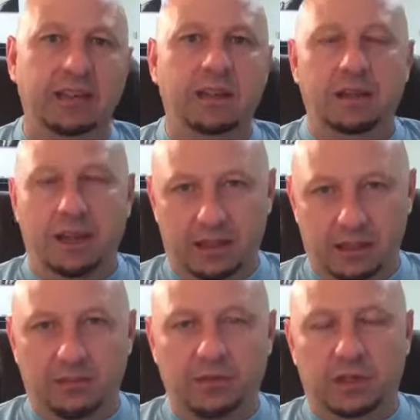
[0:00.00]
I
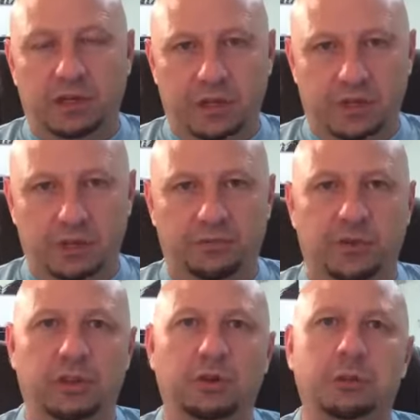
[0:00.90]
love you and I'm here for
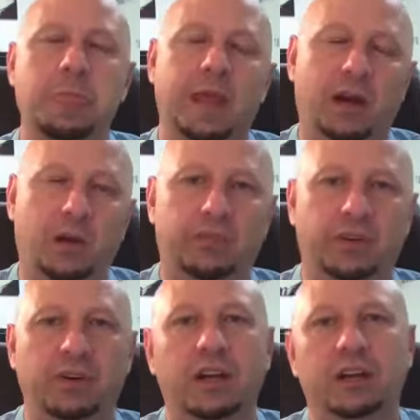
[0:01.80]
you.
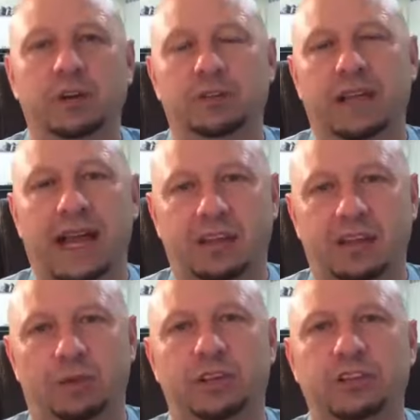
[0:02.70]
However, you're not
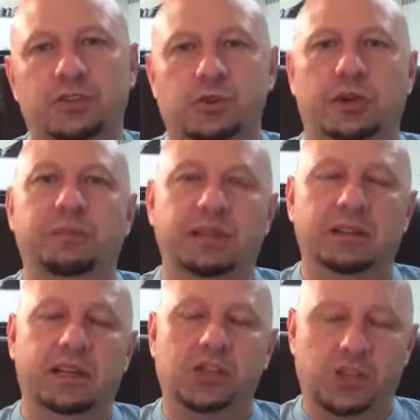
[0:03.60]
going to treat me
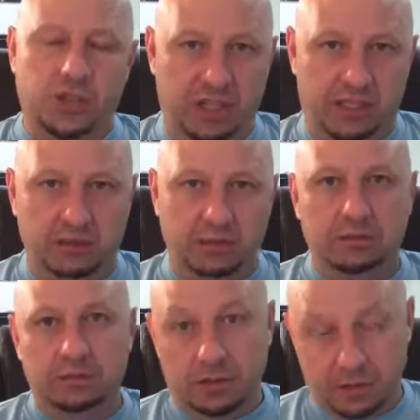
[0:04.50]
like shit.
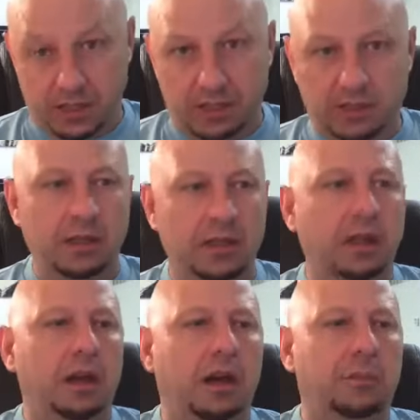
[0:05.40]
Okay?
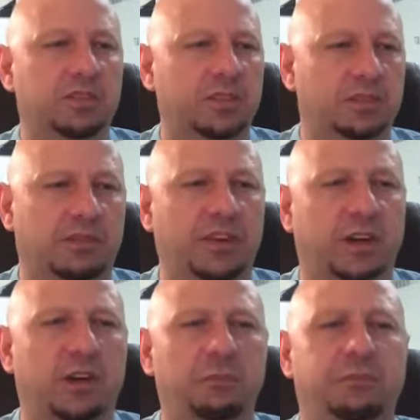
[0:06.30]
Um, so it's a
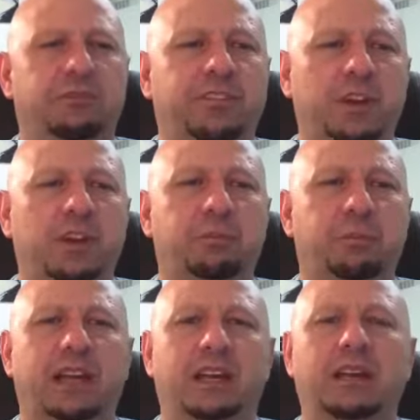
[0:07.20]
very, very
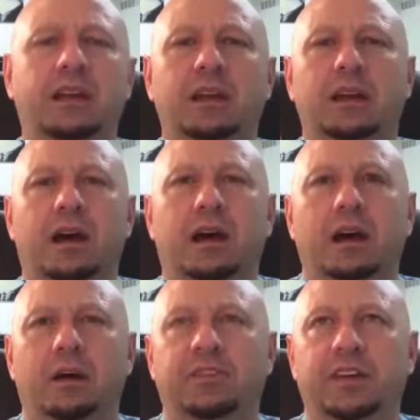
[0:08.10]
big,
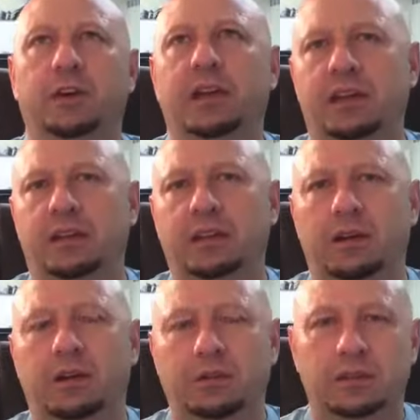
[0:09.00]
um, very, you
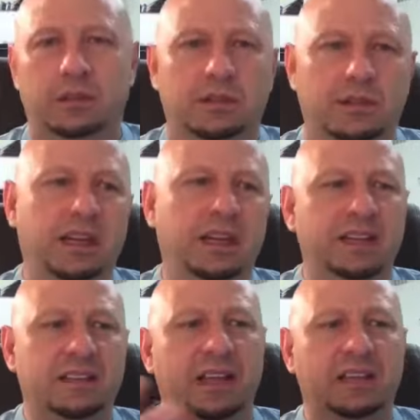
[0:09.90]
know,
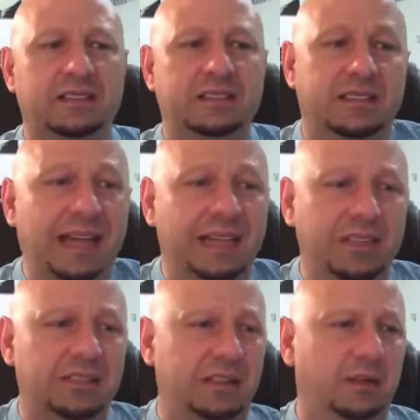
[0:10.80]
it, it, it's not
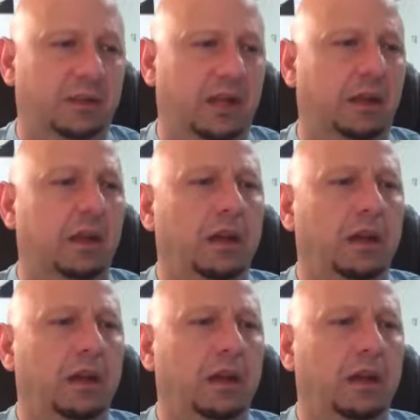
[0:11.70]
easy. Okay.